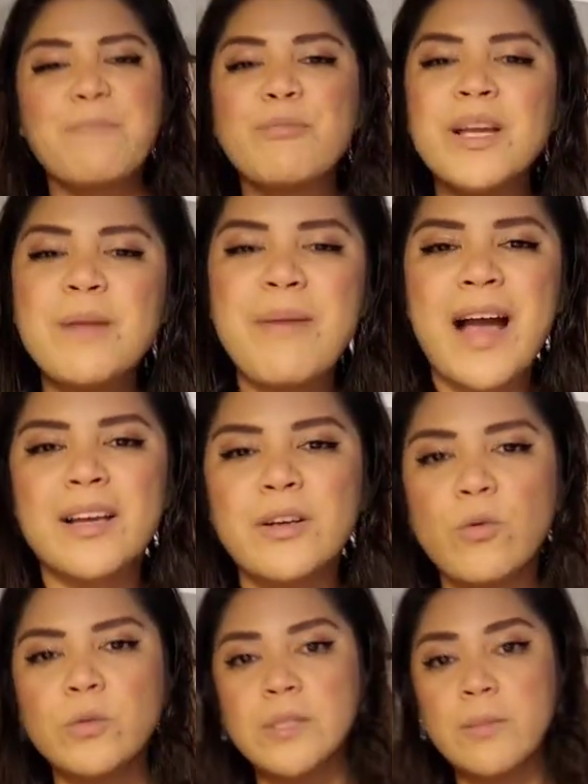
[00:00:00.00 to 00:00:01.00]
bringing back an
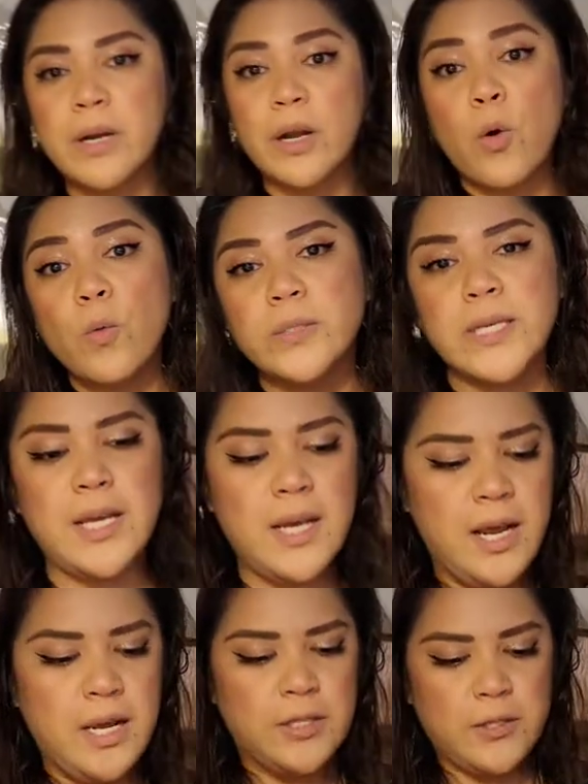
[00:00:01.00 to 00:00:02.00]
oldie but a goldie.
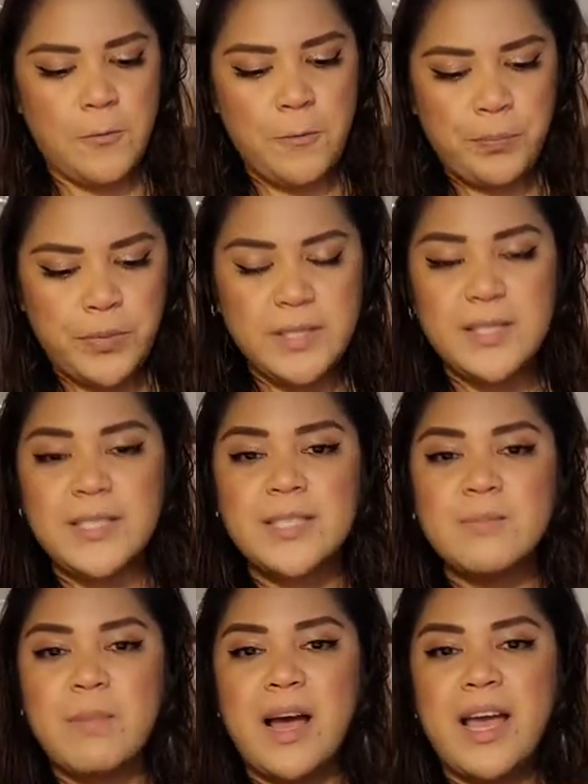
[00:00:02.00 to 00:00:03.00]
So this is
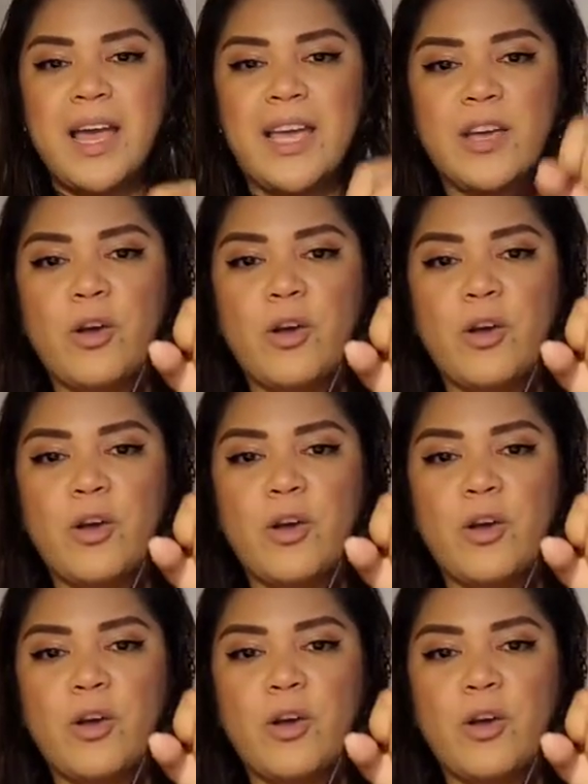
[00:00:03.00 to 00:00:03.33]
my